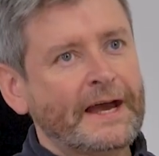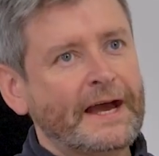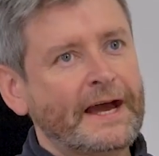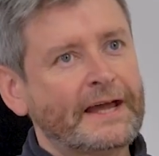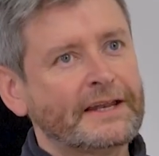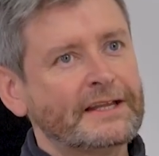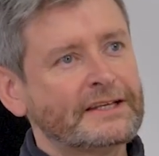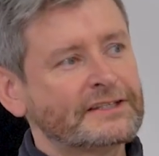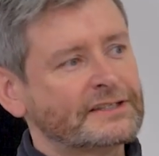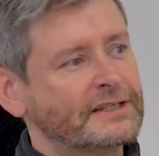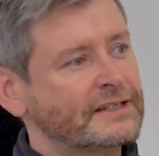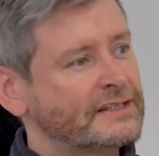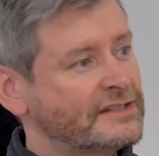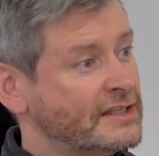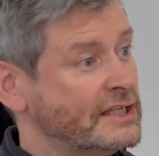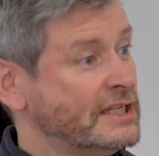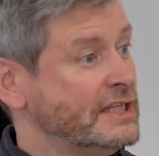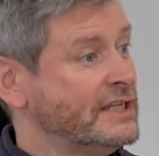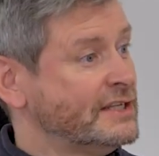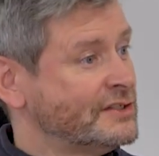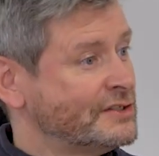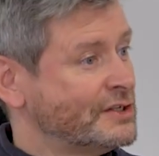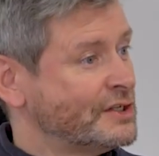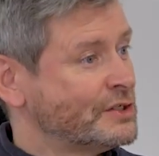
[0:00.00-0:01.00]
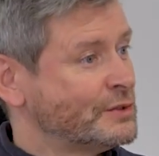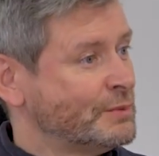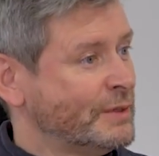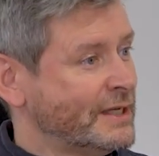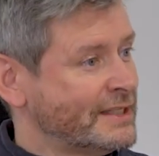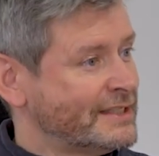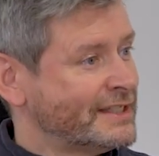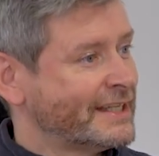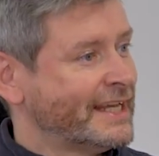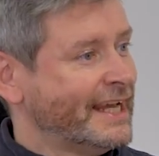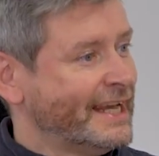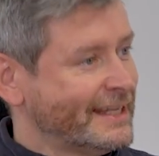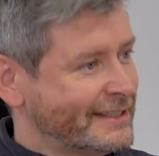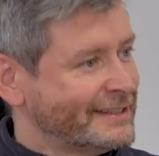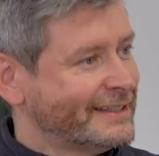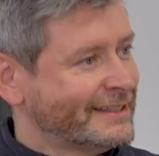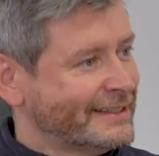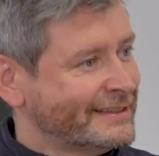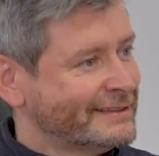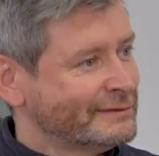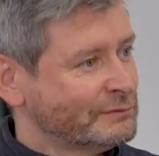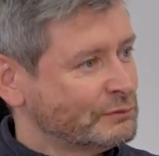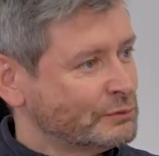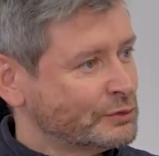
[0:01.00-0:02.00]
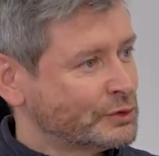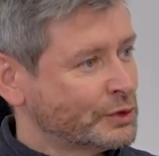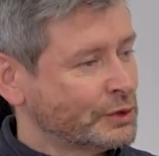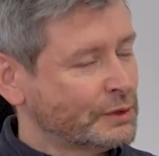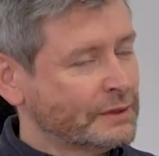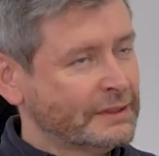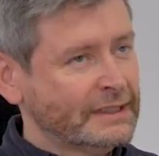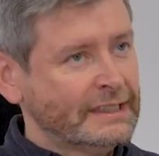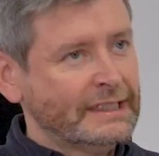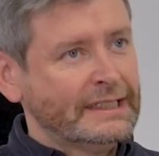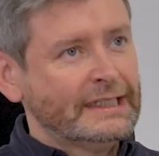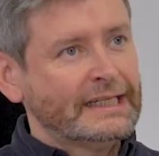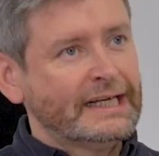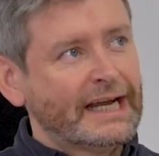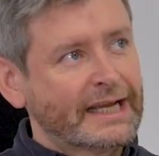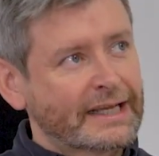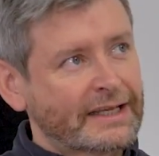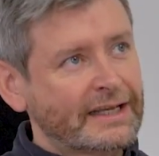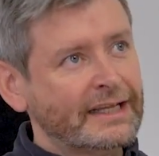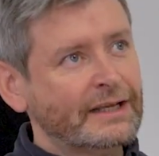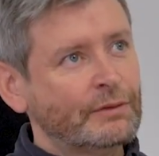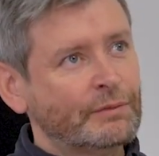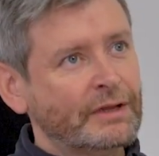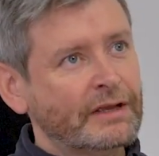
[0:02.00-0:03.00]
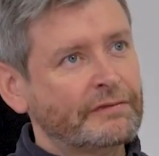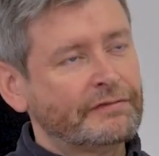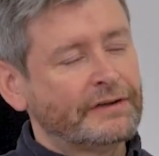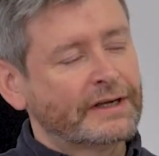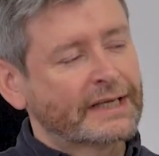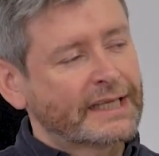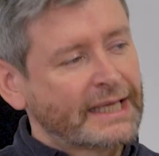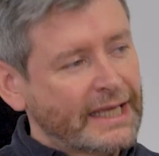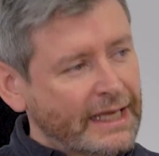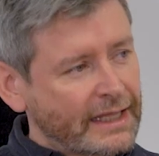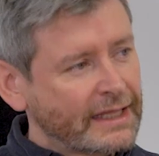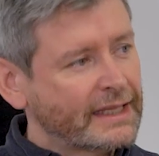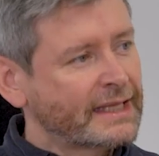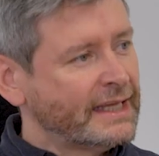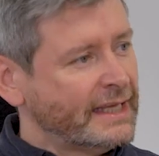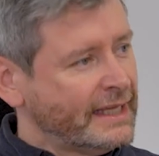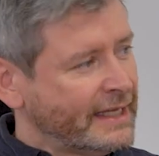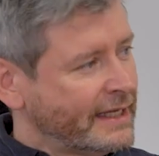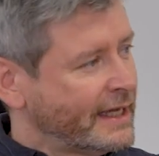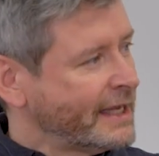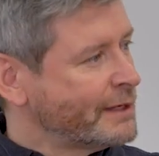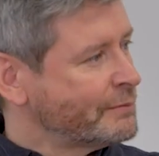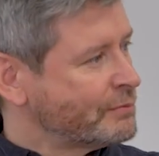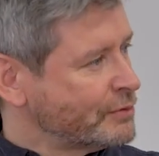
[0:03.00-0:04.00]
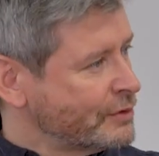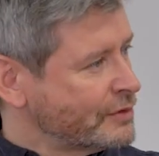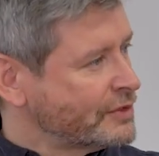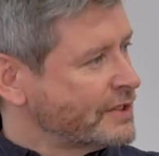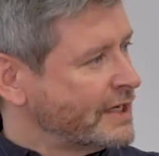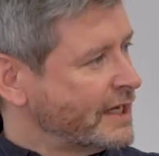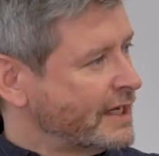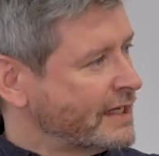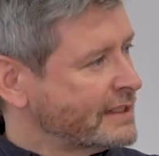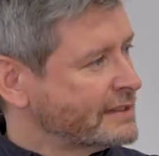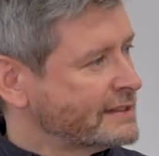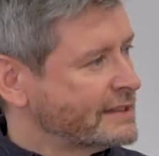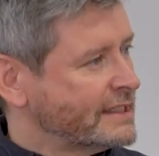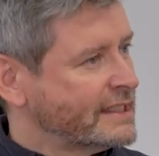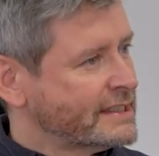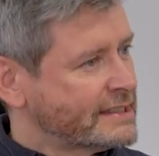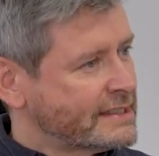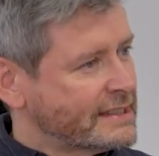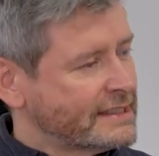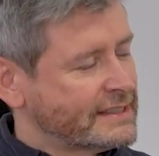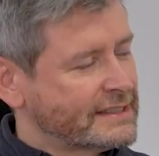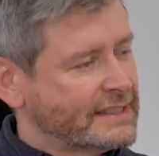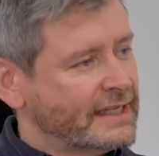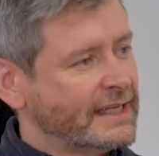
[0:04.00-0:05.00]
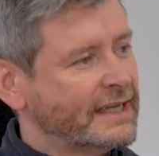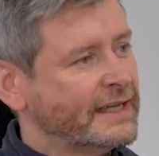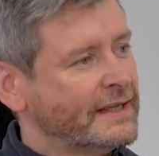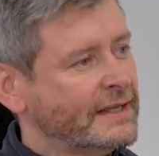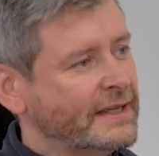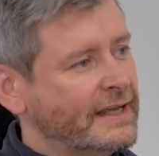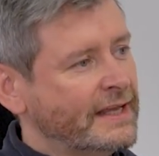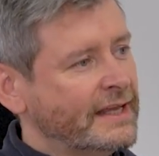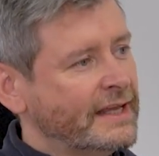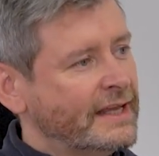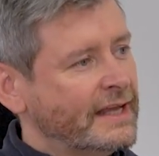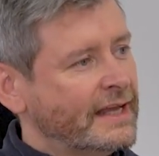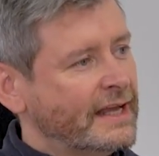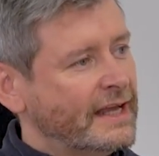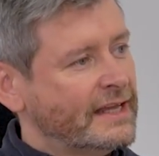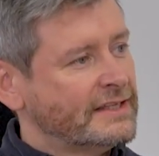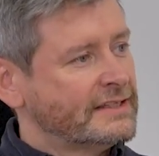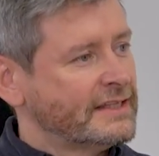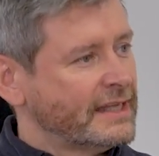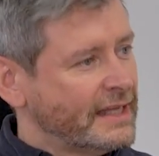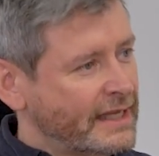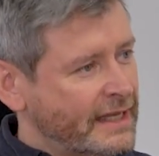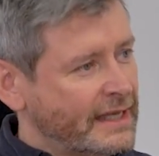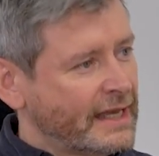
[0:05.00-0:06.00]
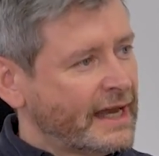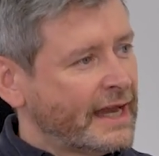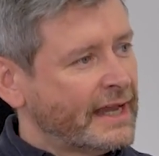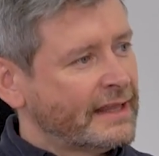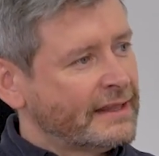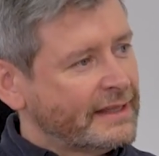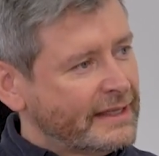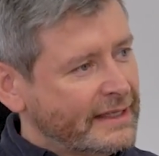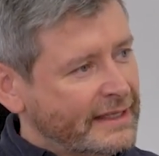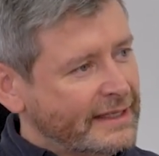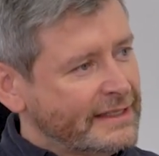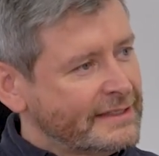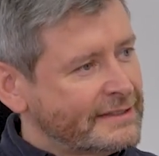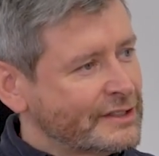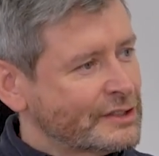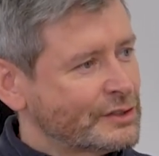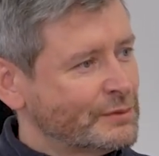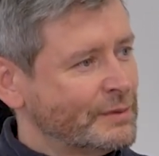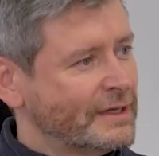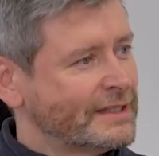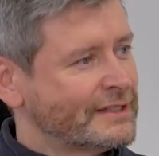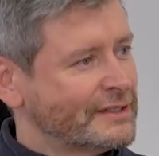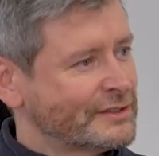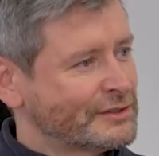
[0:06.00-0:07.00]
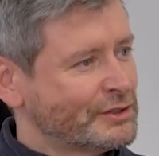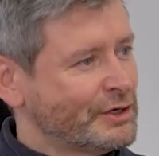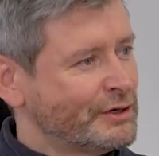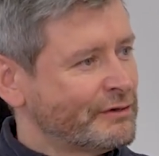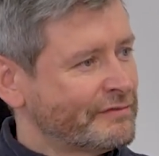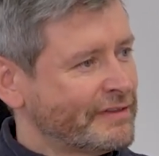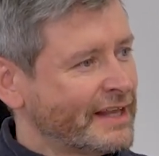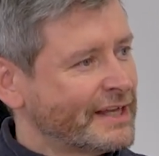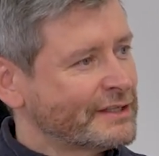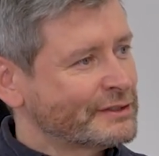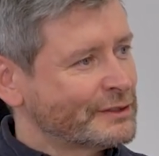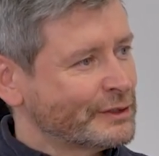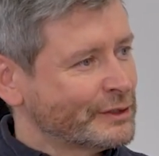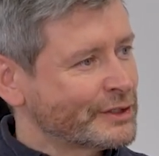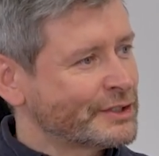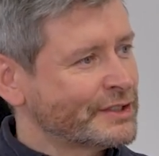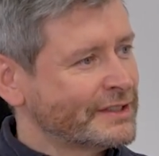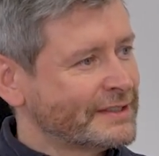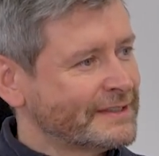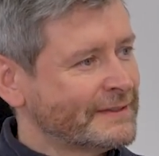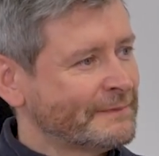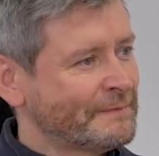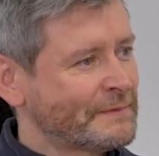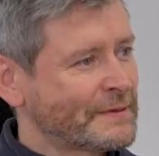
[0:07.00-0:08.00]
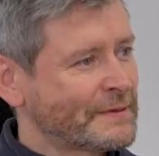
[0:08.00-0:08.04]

And is this the easiest way to get it? So a great way for killing AI projects is to say, is AI the easiest way to solve that solution?